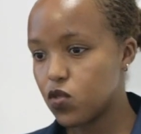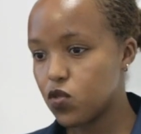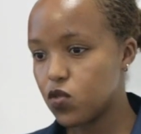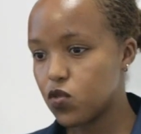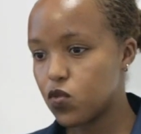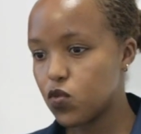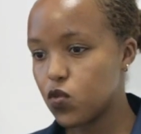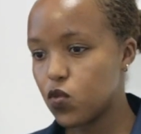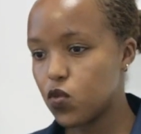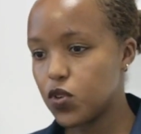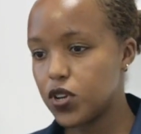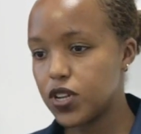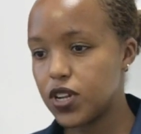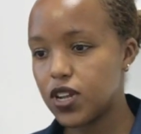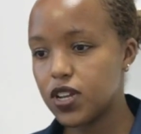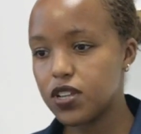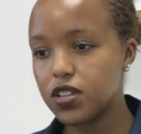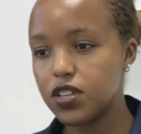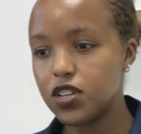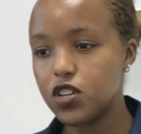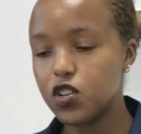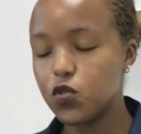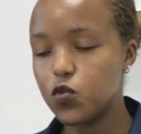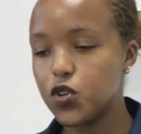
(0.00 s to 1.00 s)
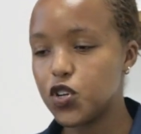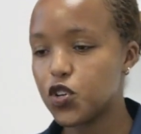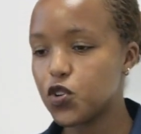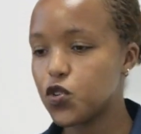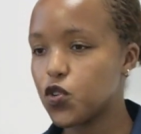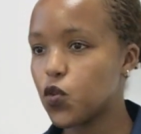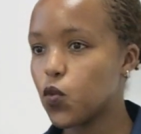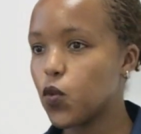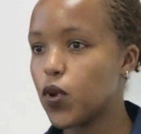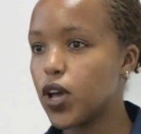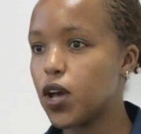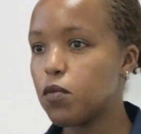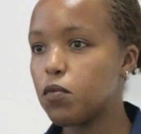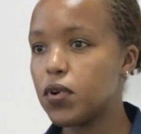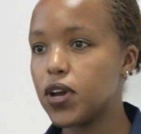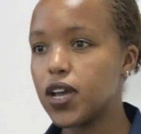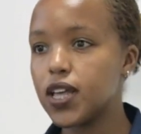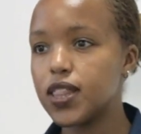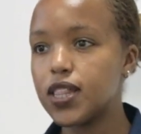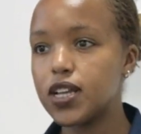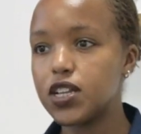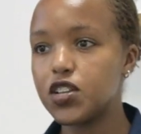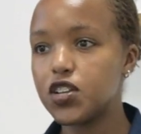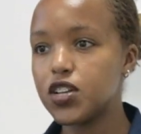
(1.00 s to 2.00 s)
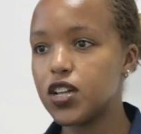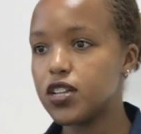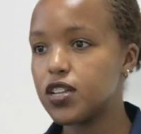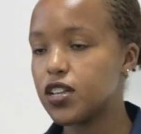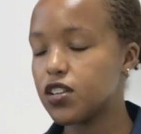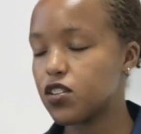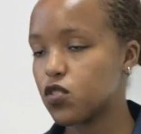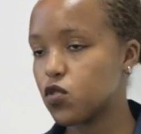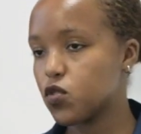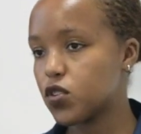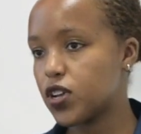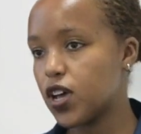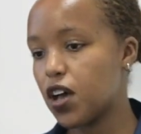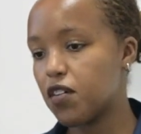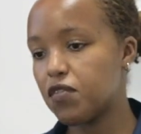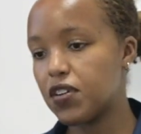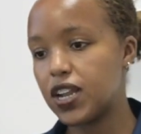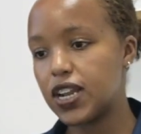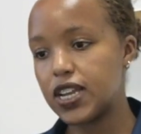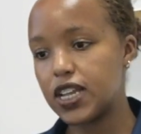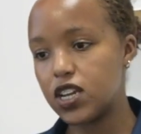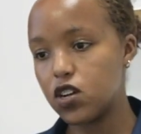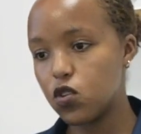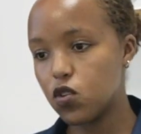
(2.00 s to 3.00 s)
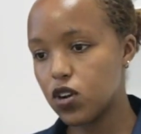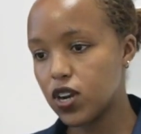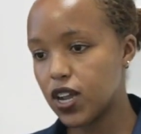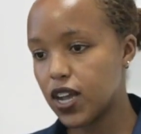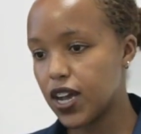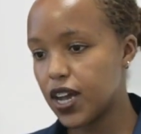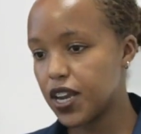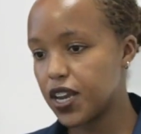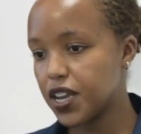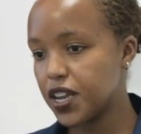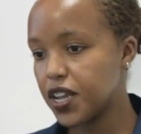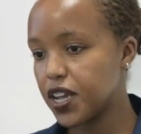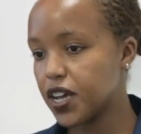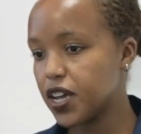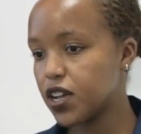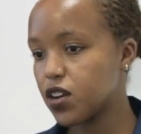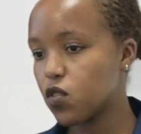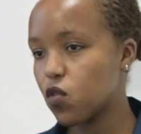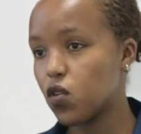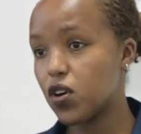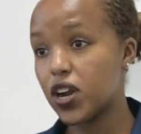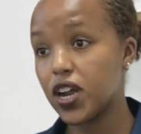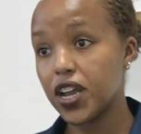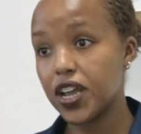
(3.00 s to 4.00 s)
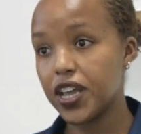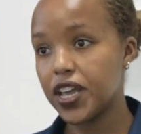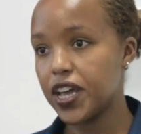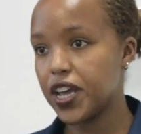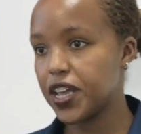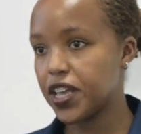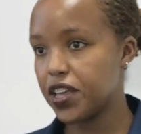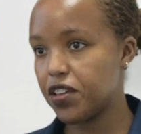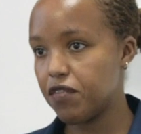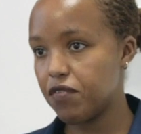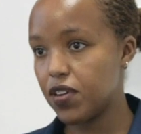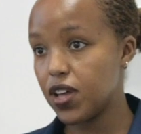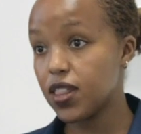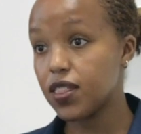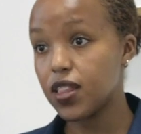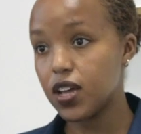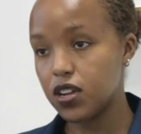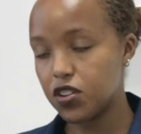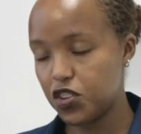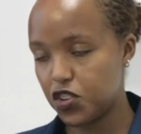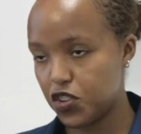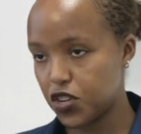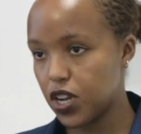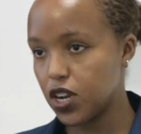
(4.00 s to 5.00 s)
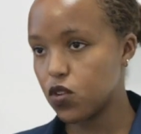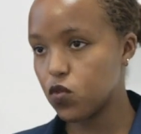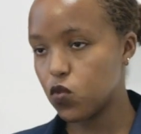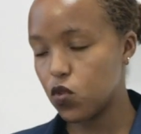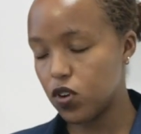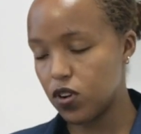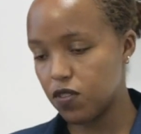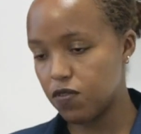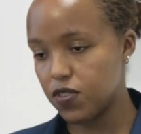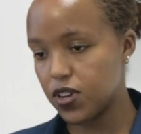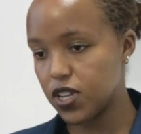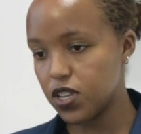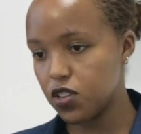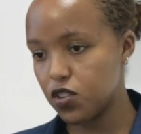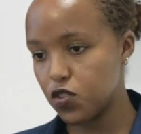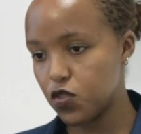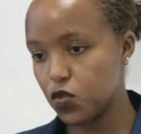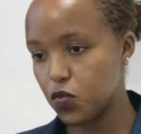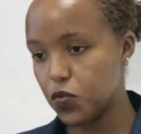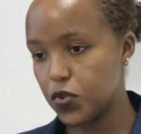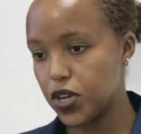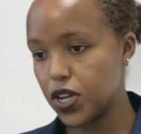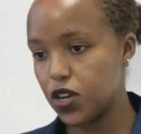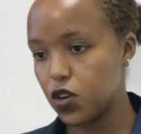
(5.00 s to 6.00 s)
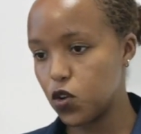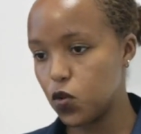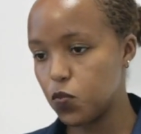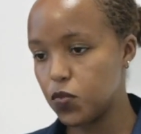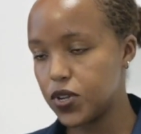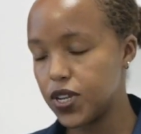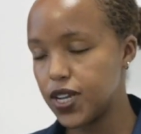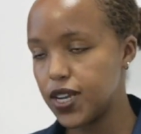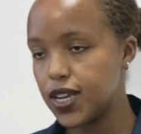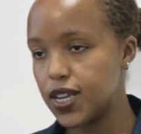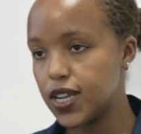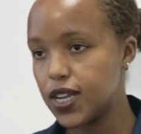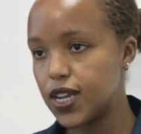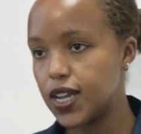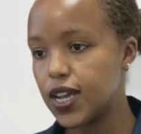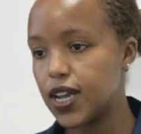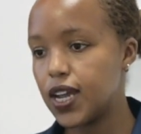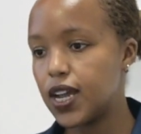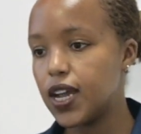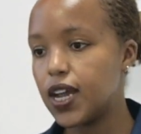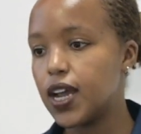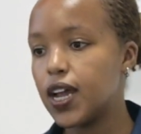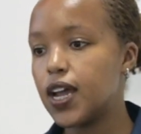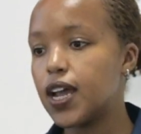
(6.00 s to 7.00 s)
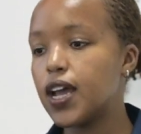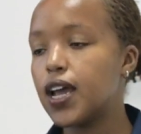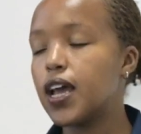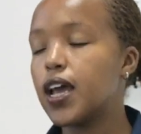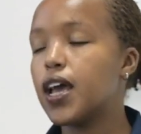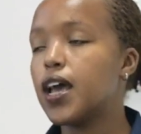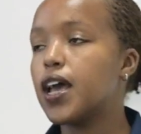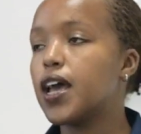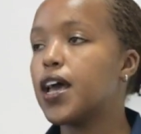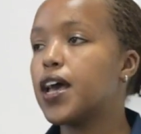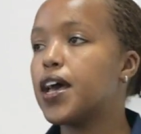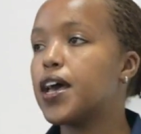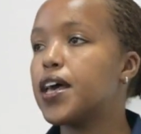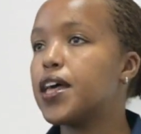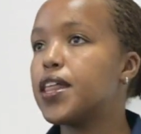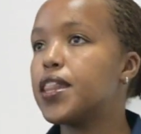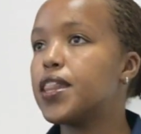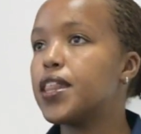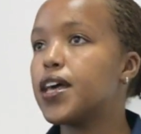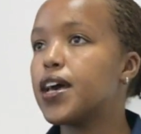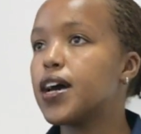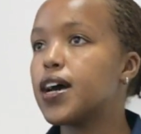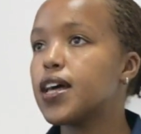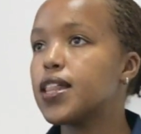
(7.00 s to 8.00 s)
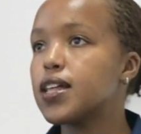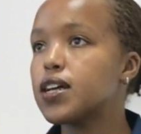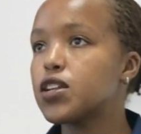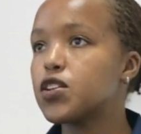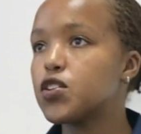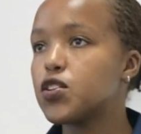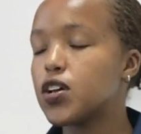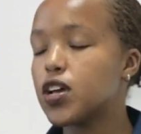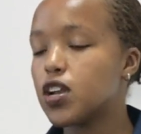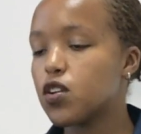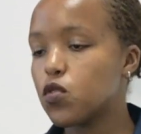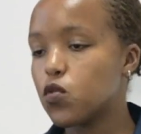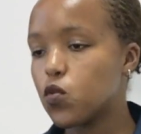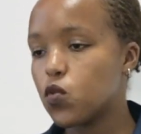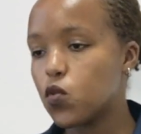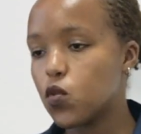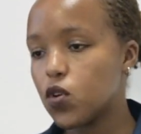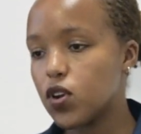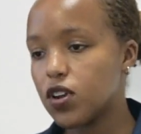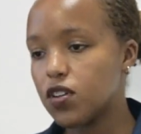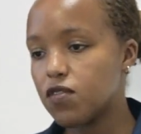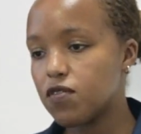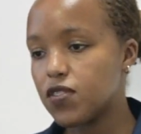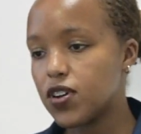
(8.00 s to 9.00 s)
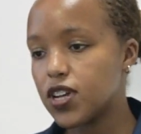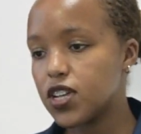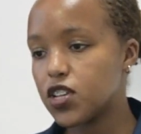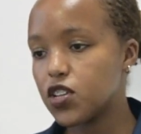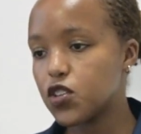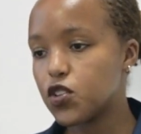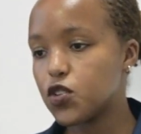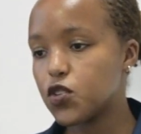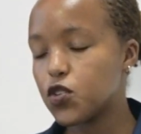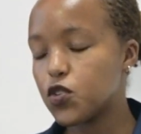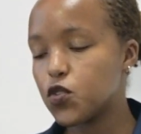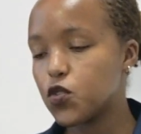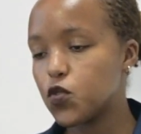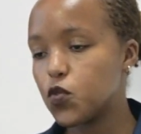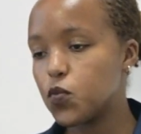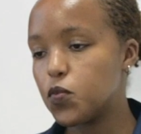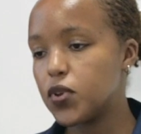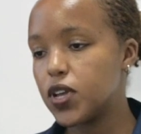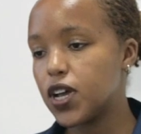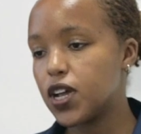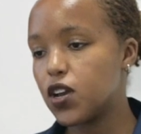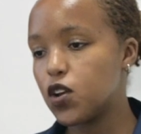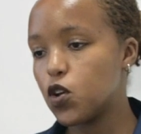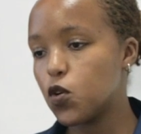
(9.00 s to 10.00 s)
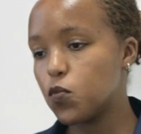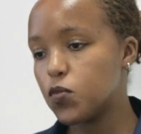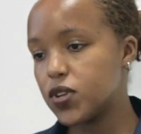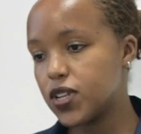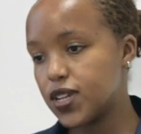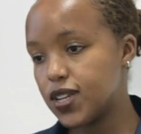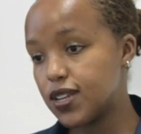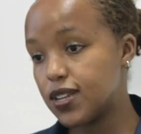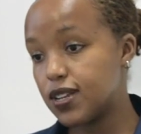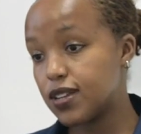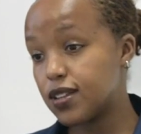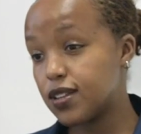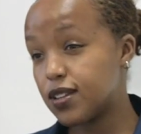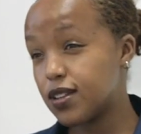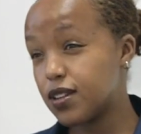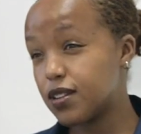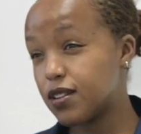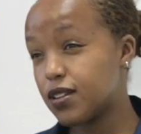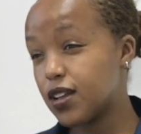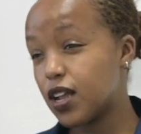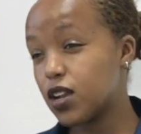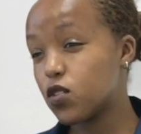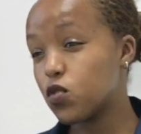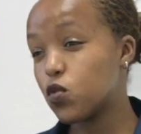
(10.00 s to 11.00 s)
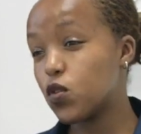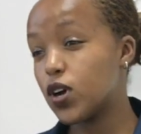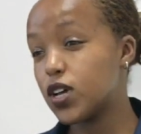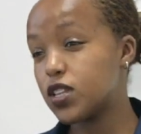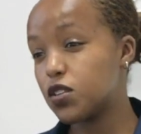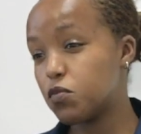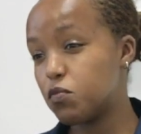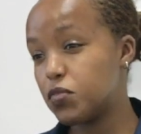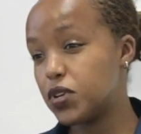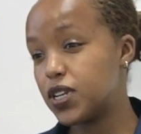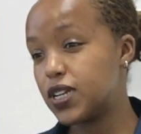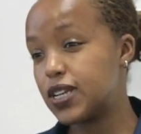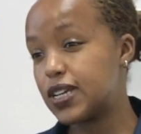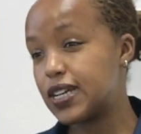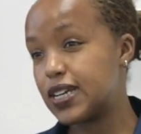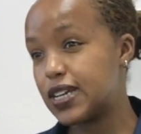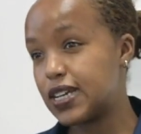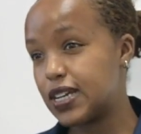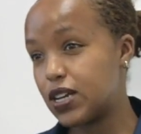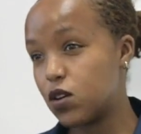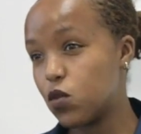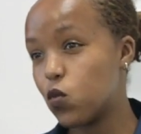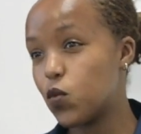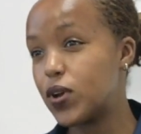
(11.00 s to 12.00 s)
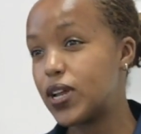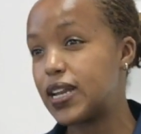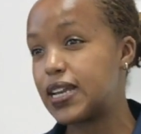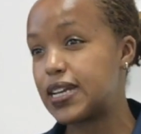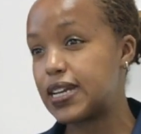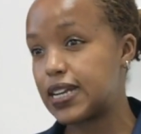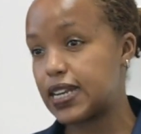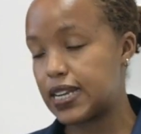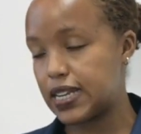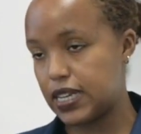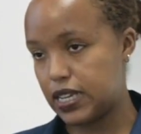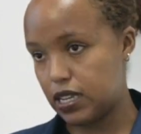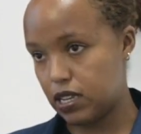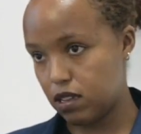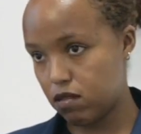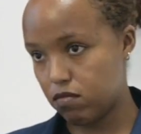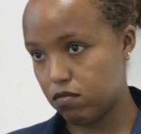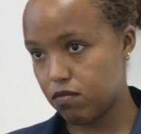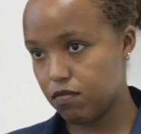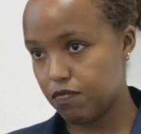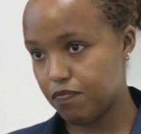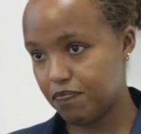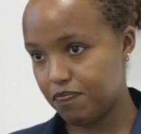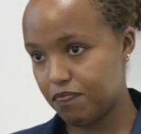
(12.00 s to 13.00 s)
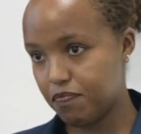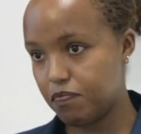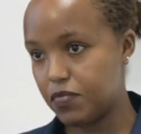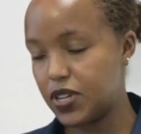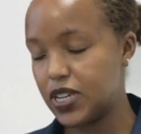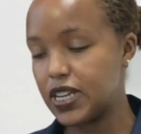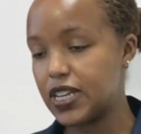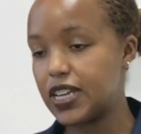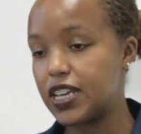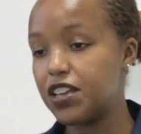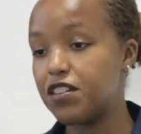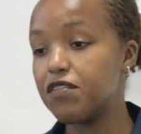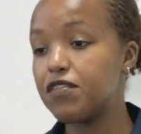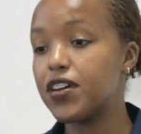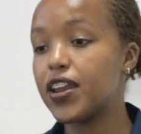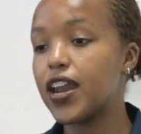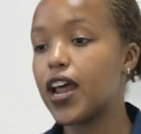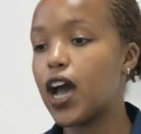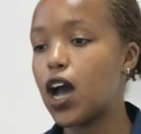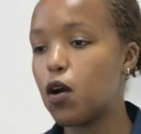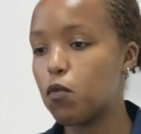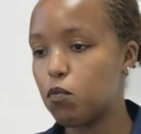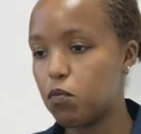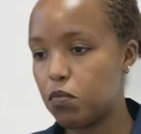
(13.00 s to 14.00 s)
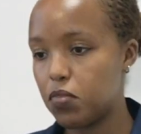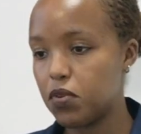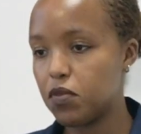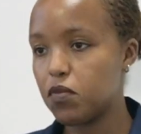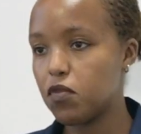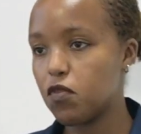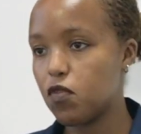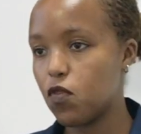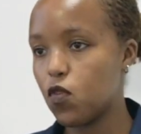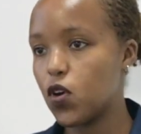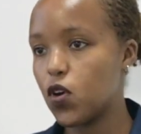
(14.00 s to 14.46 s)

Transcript: So in a situation whereby the child does not have a legal guardian or a caregiver, that child qualifies to be adopted. The other child who qualifies to be adopted is a child who has been willingly been given up for